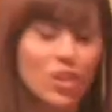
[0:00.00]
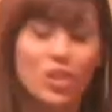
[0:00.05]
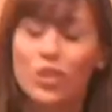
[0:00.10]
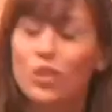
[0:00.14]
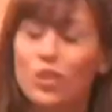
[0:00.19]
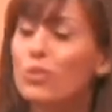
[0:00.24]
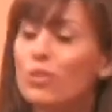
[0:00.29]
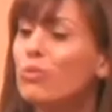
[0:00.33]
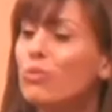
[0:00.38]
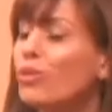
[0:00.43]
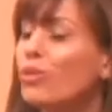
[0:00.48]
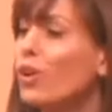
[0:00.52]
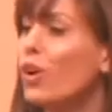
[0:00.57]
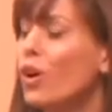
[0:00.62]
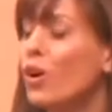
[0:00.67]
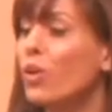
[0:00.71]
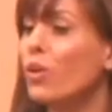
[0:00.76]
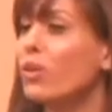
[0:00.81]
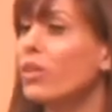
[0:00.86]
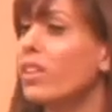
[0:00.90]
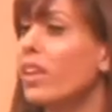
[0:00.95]
You
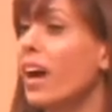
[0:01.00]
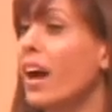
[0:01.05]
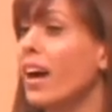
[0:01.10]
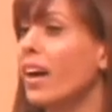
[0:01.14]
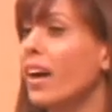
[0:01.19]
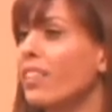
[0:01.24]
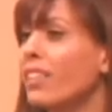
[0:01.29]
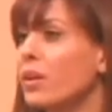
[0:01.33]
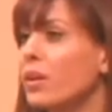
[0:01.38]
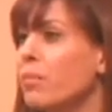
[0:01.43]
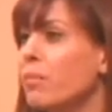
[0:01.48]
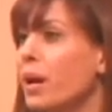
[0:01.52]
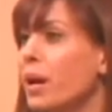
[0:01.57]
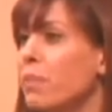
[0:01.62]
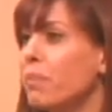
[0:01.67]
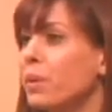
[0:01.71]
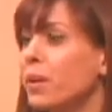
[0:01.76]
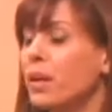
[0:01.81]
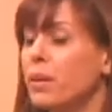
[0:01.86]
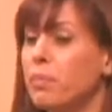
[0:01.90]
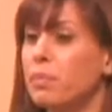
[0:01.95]
know that there might
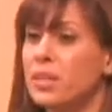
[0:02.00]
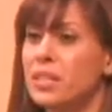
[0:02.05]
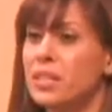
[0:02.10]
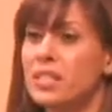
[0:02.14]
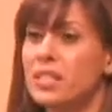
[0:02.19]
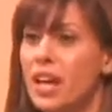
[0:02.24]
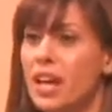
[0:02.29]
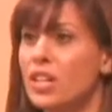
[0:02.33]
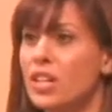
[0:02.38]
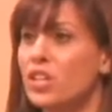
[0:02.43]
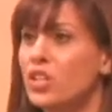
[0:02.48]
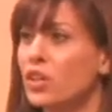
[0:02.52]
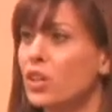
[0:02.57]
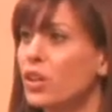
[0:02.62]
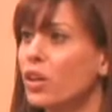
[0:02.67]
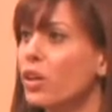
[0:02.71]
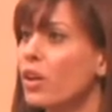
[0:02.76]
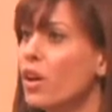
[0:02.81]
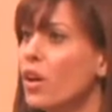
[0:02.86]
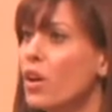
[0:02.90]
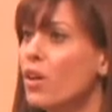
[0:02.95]
be a
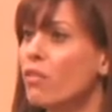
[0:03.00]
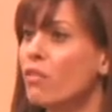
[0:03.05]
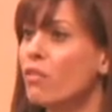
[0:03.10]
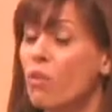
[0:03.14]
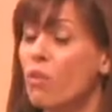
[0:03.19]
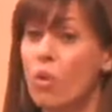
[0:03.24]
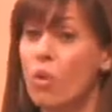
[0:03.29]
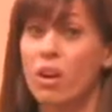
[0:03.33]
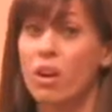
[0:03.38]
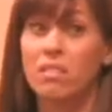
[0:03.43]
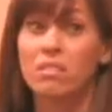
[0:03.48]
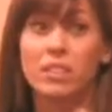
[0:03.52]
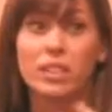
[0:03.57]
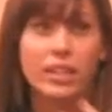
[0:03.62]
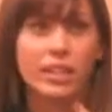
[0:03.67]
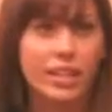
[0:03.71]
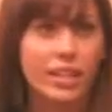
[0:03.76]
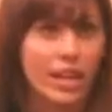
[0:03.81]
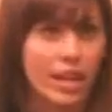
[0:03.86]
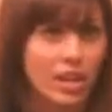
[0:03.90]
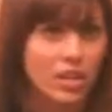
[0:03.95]
potential for
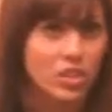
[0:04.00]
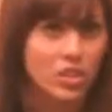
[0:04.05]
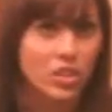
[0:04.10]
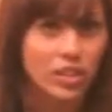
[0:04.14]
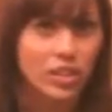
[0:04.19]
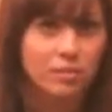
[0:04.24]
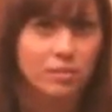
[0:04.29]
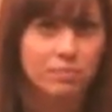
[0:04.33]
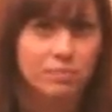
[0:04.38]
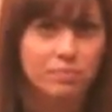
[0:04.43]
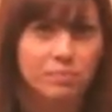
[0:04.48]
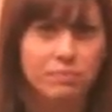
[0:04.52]
litigation.